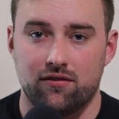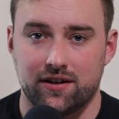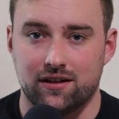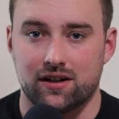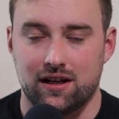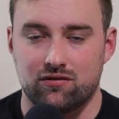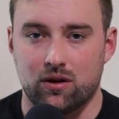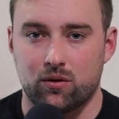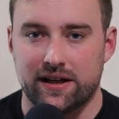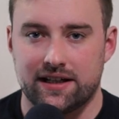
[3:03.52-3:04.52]
off, I'm going to give
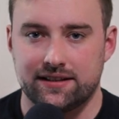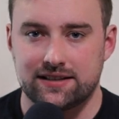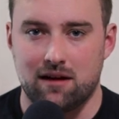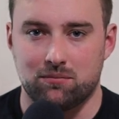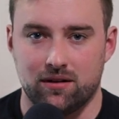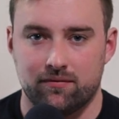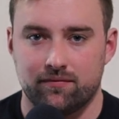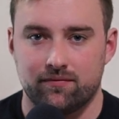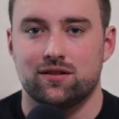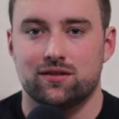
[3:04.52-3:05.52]
you a quick example.
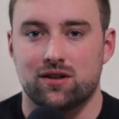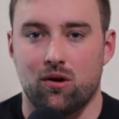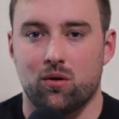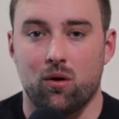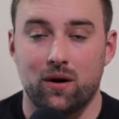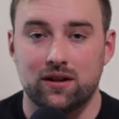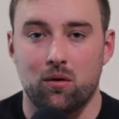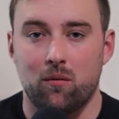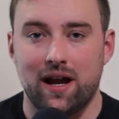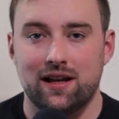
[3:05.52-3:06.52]
So going
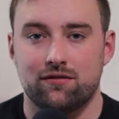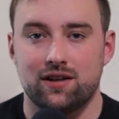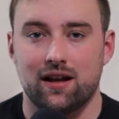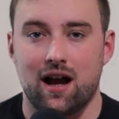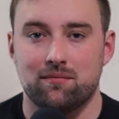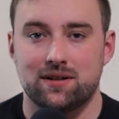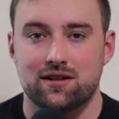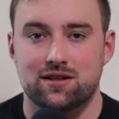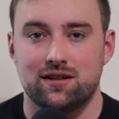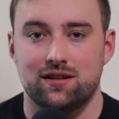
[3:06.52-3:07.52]
to a weightlifting
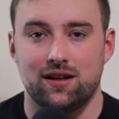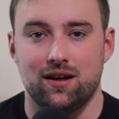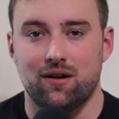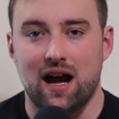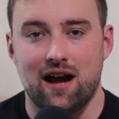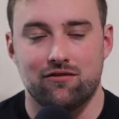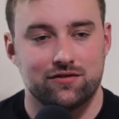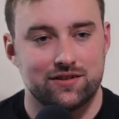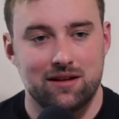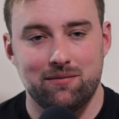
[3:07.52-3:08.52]
competition, you
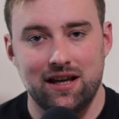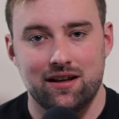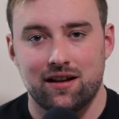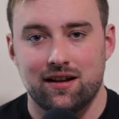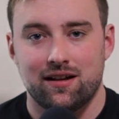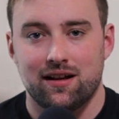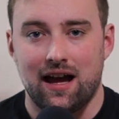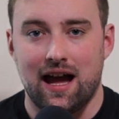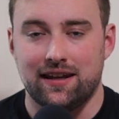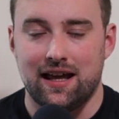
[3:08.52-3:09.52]
have Timmy,
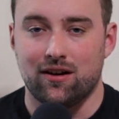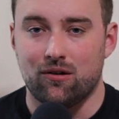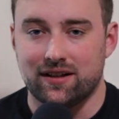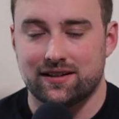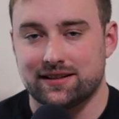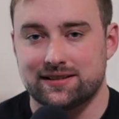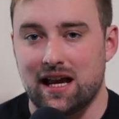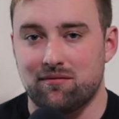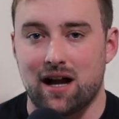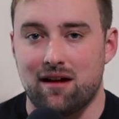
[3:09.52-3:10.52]
and then going to the
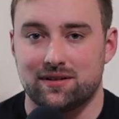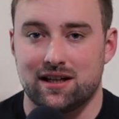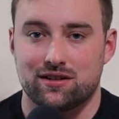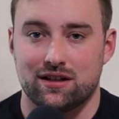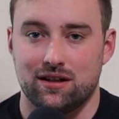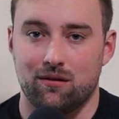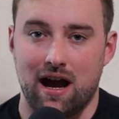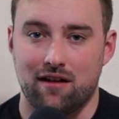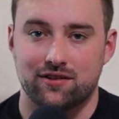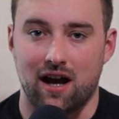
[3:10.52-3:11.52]
same competition, you
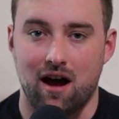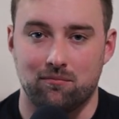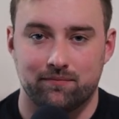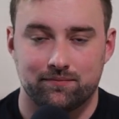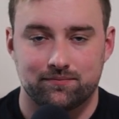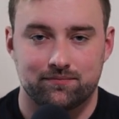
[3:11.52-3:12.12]
have Tom.